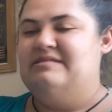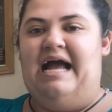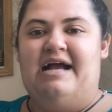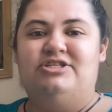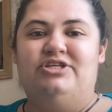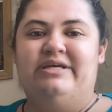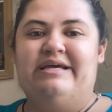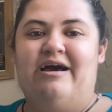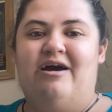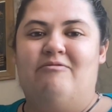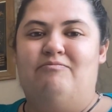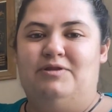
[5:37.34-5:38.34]
actually
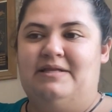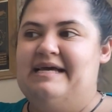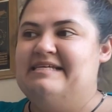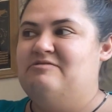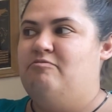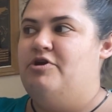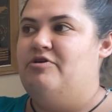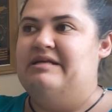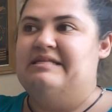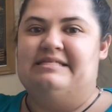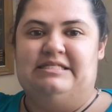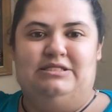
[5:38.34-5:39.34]
a place where you
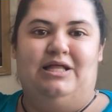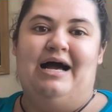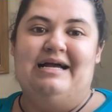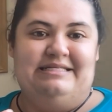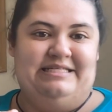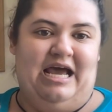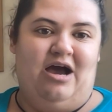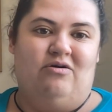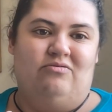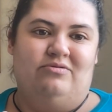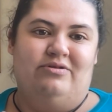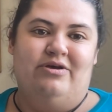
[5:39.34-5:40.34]
can slide
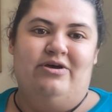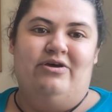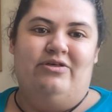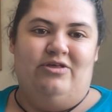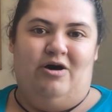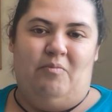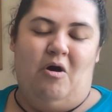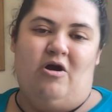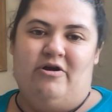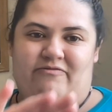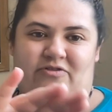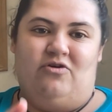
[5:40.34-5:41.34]
down a
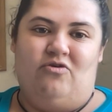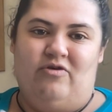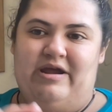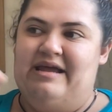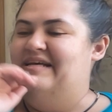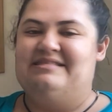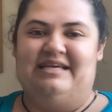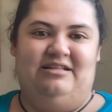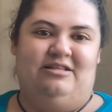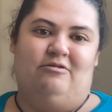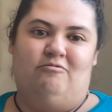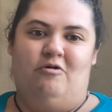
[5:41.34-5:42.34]
part of the creek. It's like a
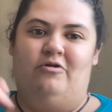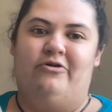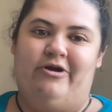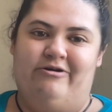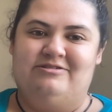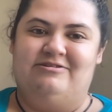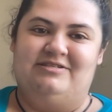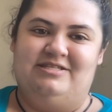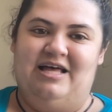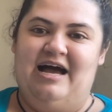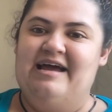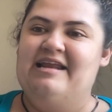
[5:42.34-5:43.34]
little roller coaster
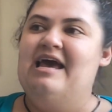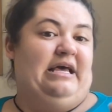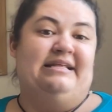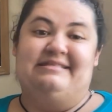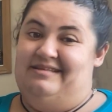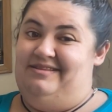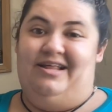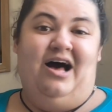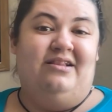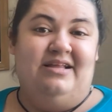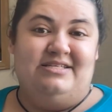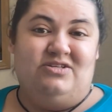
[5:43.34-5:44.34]
slide, and it's a
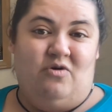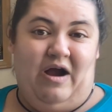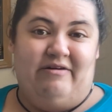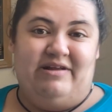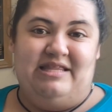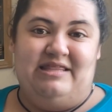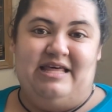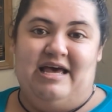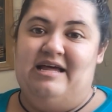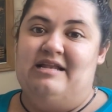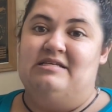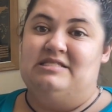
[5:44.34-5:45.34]
lot less crowded
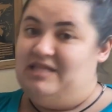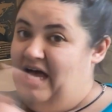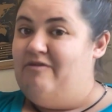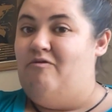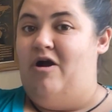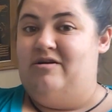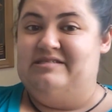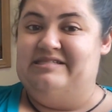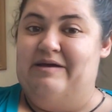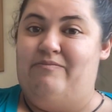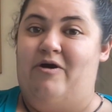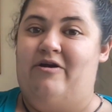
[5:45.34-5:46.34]
than Slide Rock
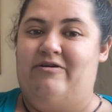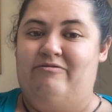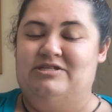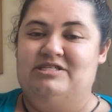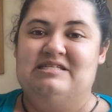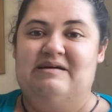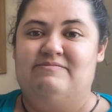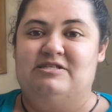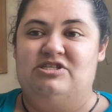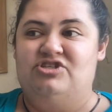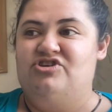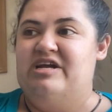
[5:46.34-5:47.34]
State Park, which is up the
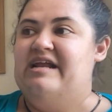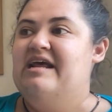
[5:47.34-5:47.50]
street.